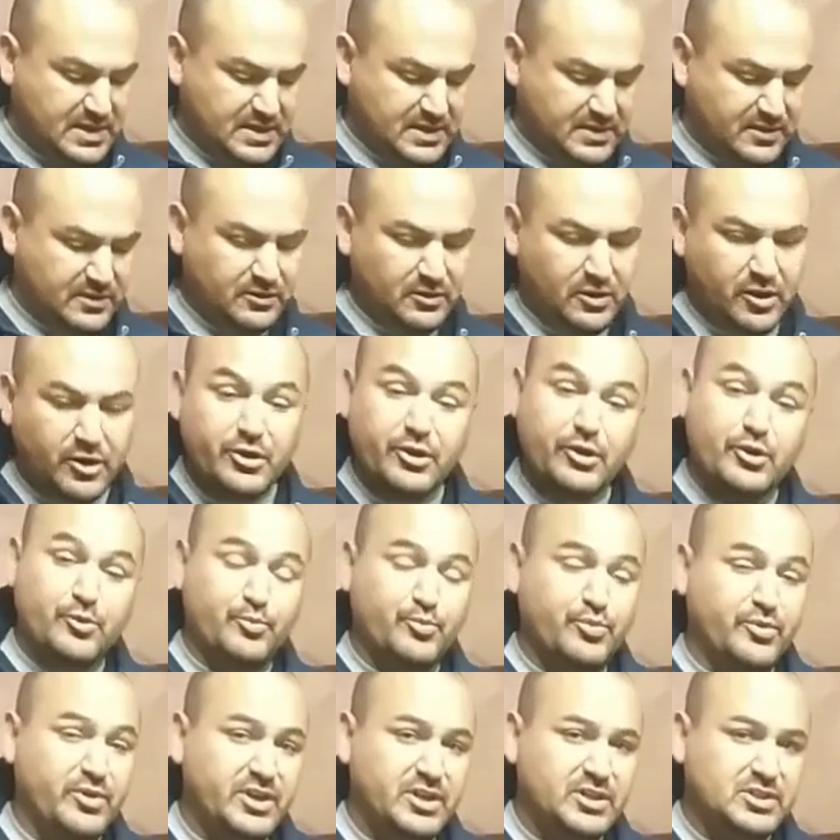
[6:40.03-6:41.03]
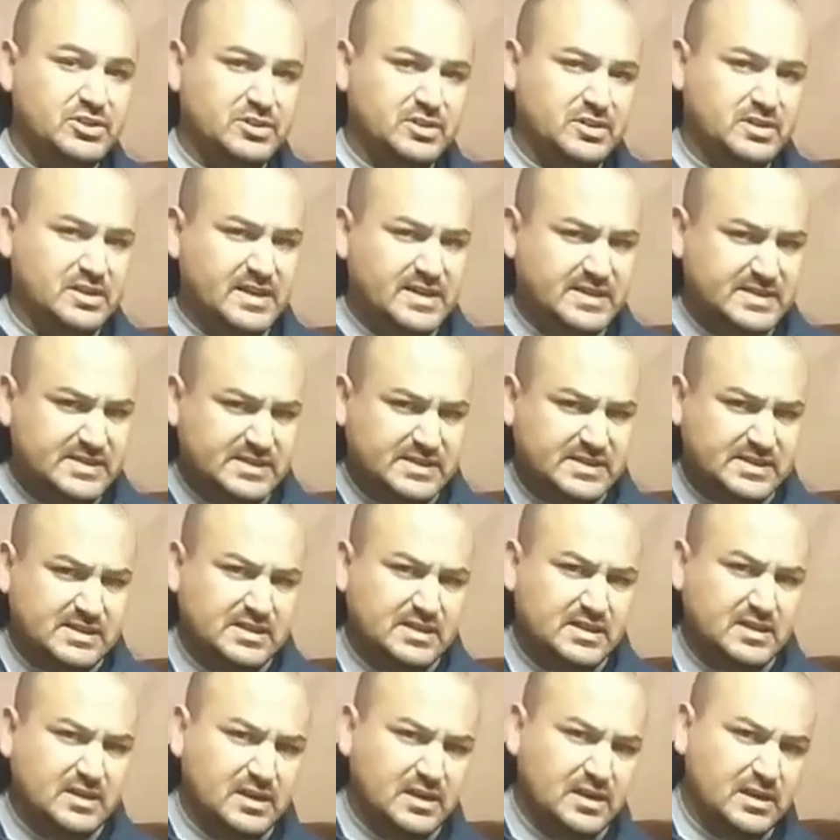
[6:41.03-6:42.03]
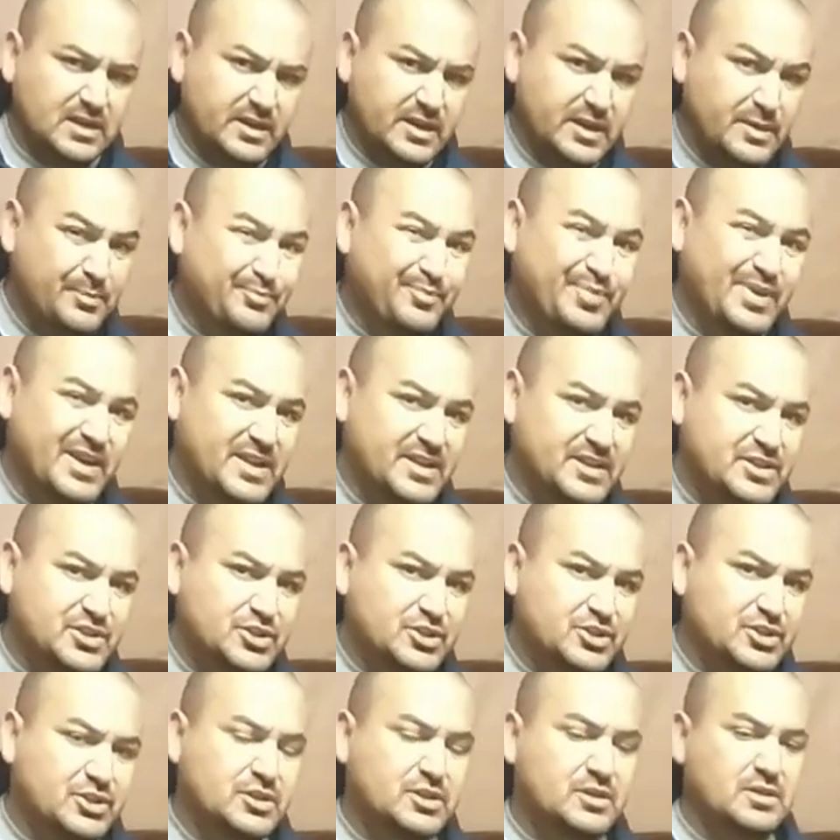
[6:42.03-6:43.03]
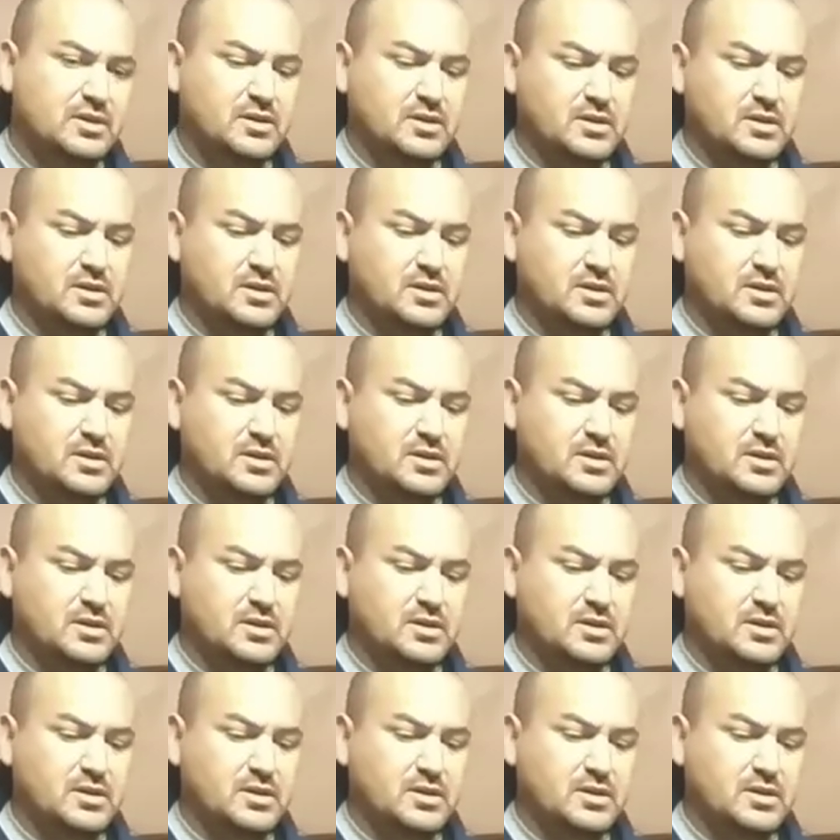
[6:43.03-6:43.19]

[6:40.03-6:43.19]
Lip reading: The longer your bridge, the less hip pinch.